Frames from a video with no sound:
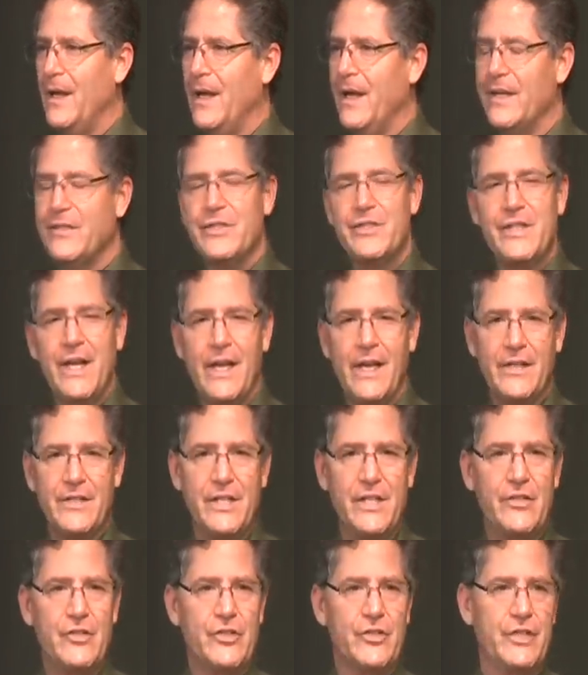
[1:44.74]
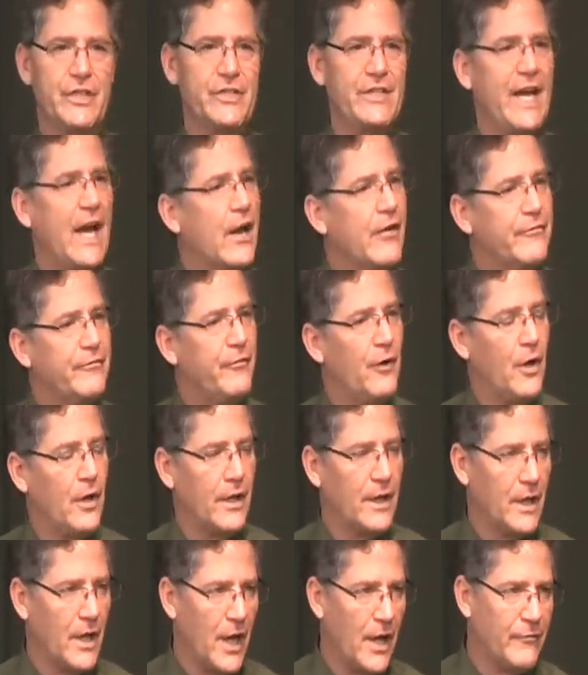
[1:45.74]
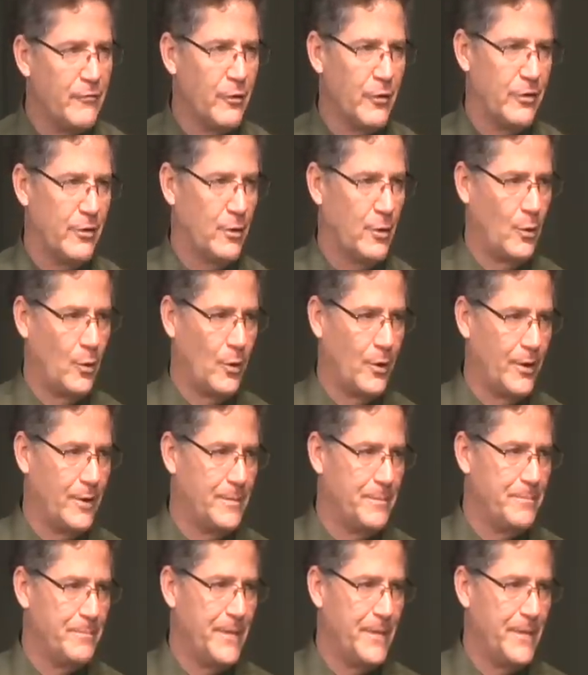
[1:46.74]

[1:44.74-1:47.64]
Instead, it teaches us how to fall in love with the Lord.